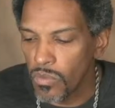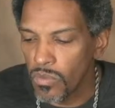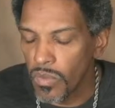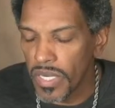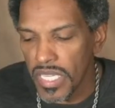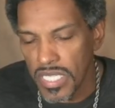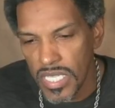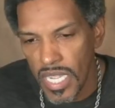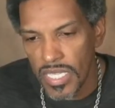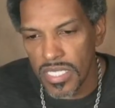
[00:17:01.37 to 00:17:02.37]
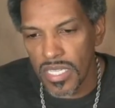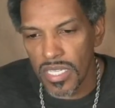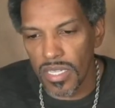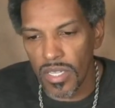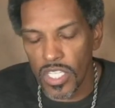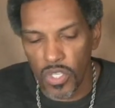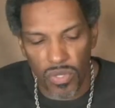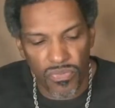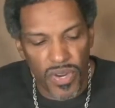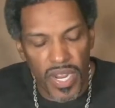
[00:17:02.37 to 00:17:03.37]
what he says, you'll
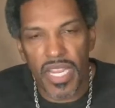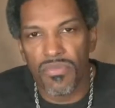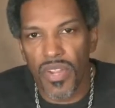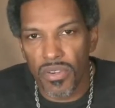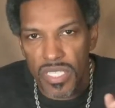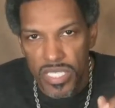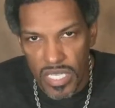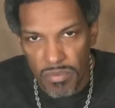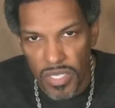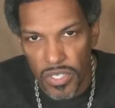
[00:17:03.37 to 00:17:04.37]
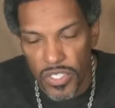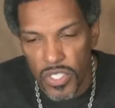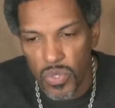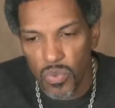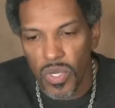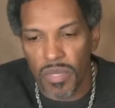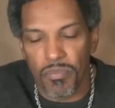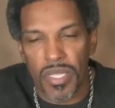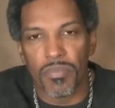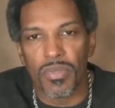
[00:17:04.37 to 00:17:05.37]
find very similar to what
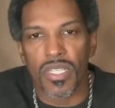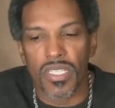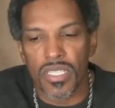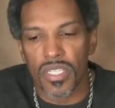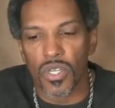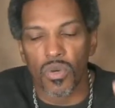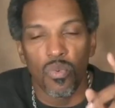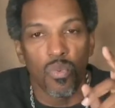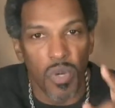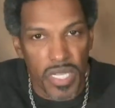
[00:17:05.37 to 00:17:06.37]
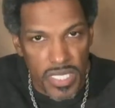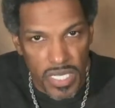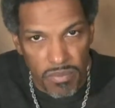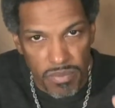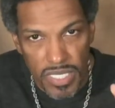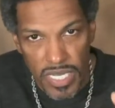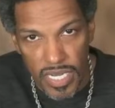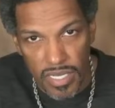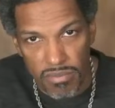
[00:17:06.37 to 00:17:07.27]
people consider wisdom today.